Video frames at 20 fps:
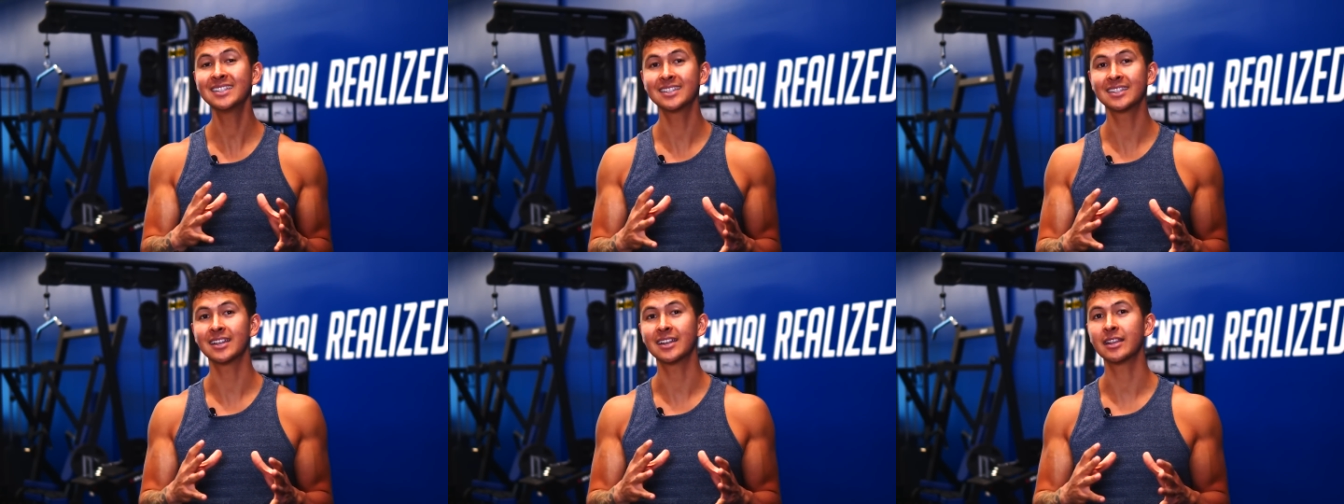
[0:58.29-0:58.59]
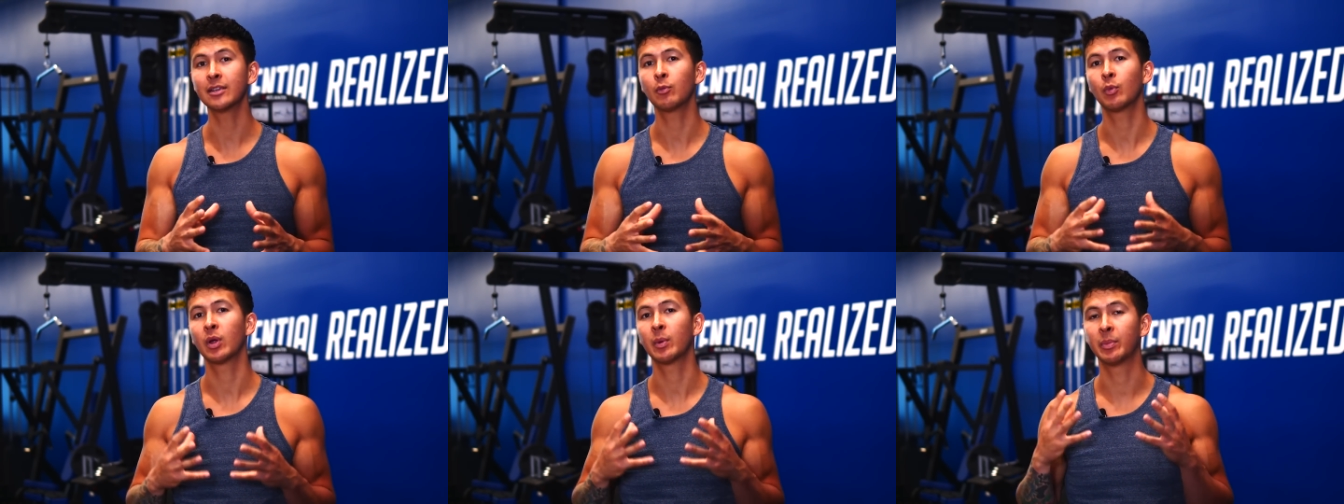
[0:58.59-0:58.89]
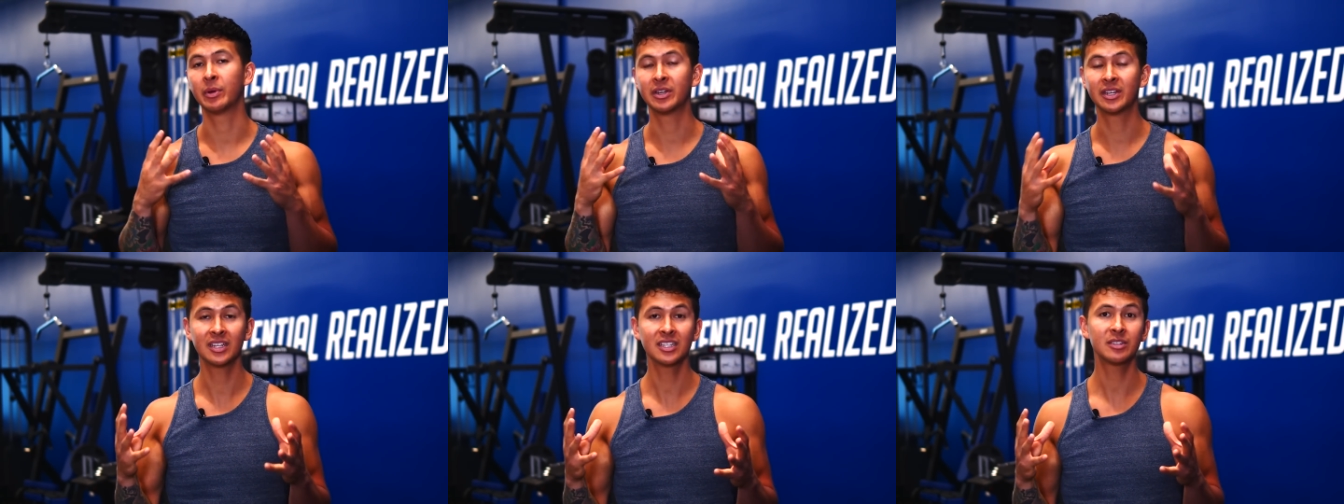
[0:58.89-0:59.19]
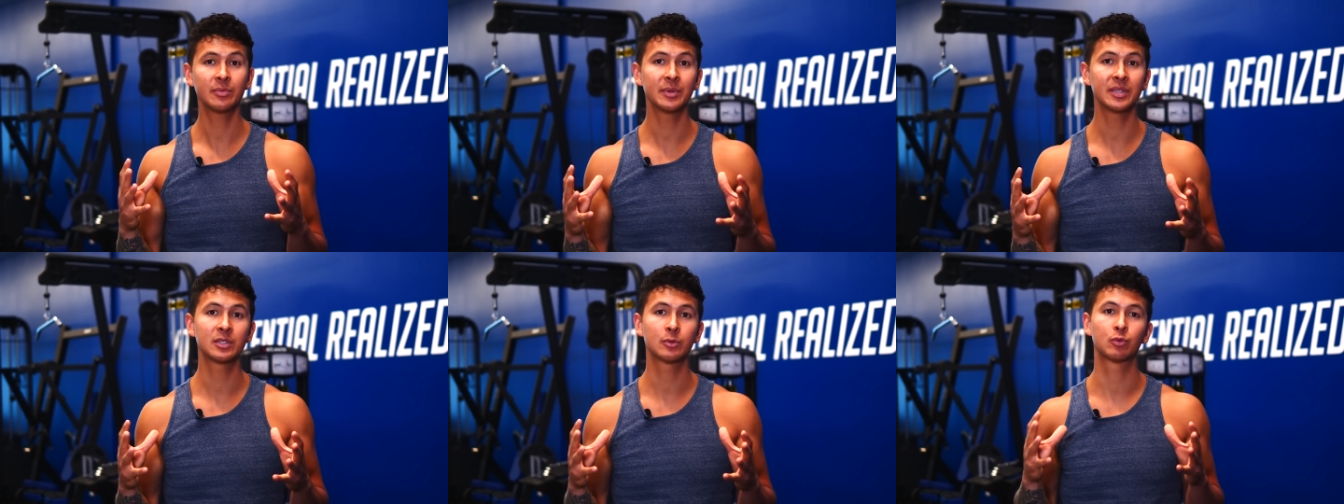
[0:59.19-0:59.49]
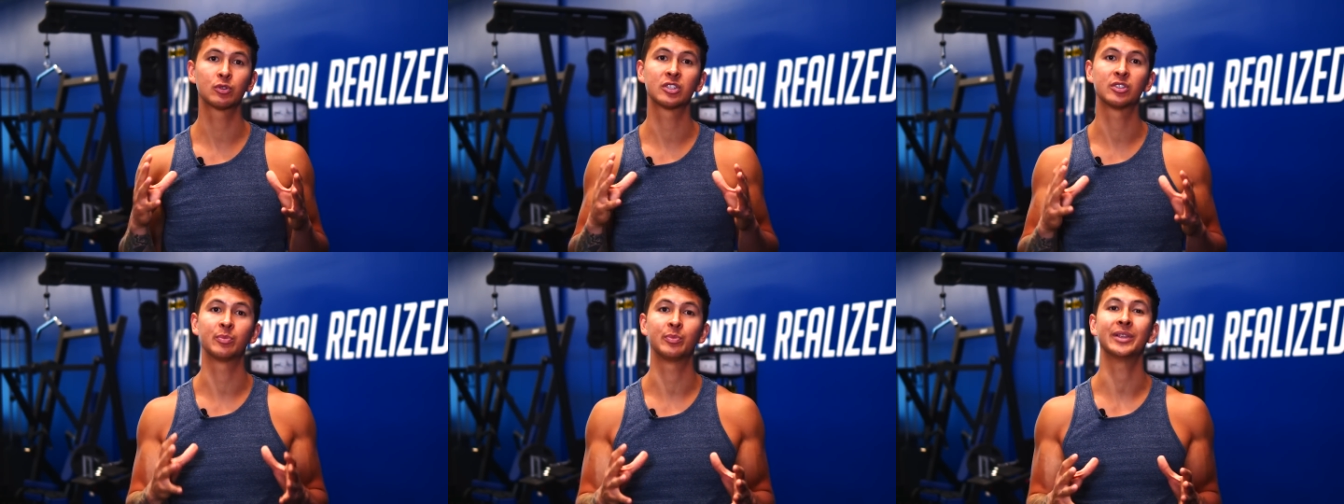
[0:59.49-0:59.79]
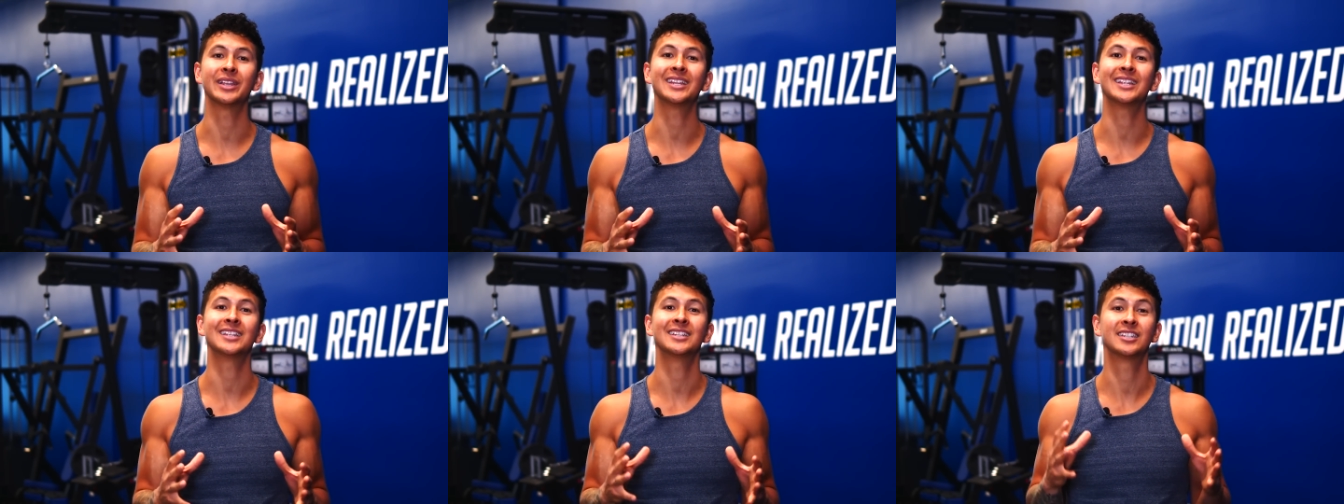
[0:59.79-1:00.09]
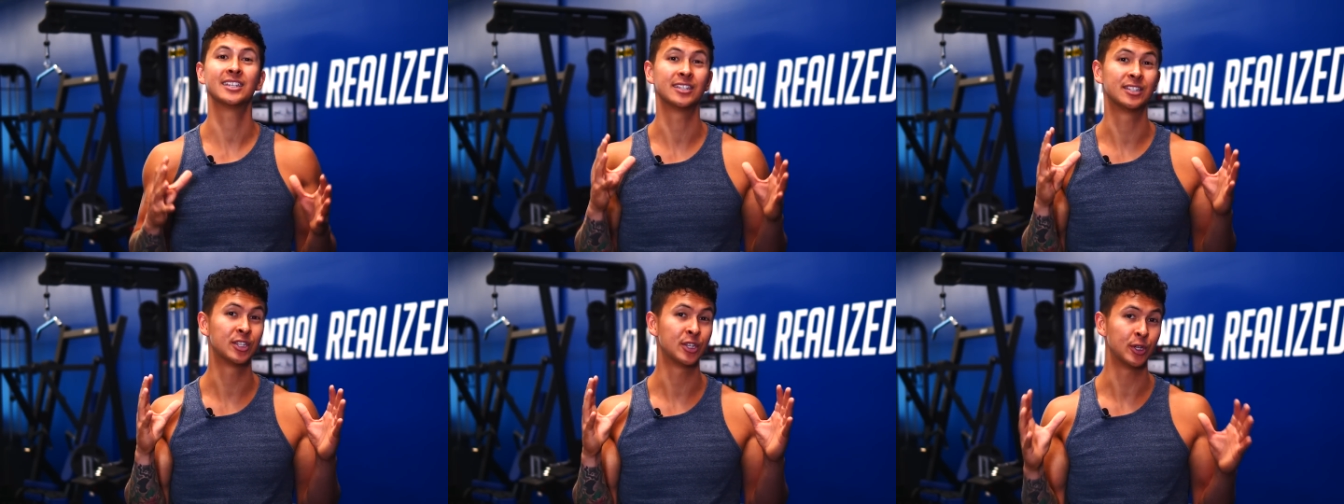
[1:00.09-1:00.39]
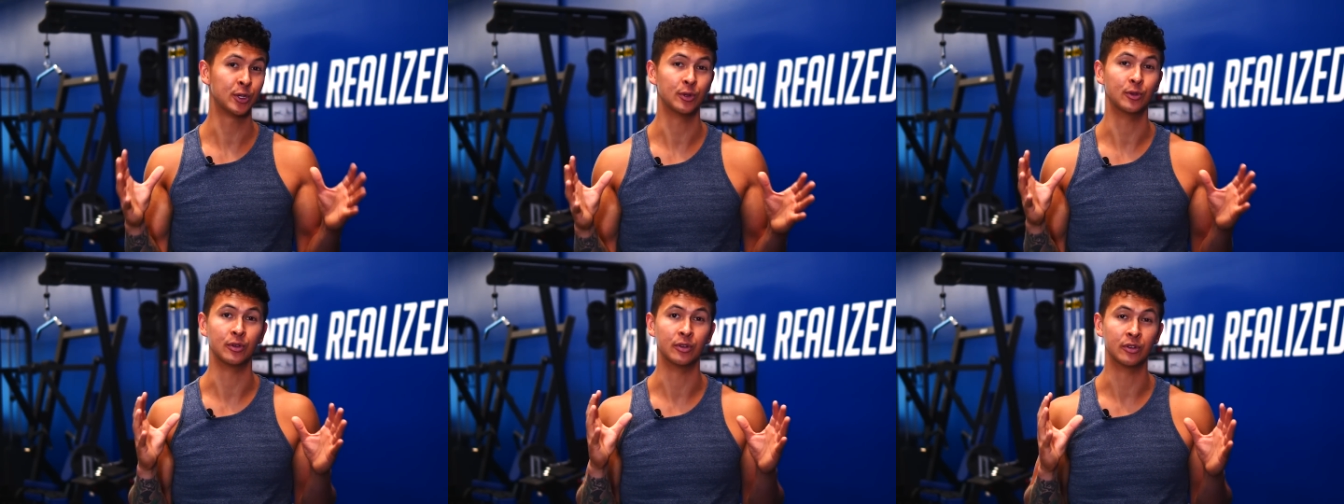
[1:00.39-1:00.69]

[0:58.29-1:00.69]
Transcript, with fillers: study where participants were split into two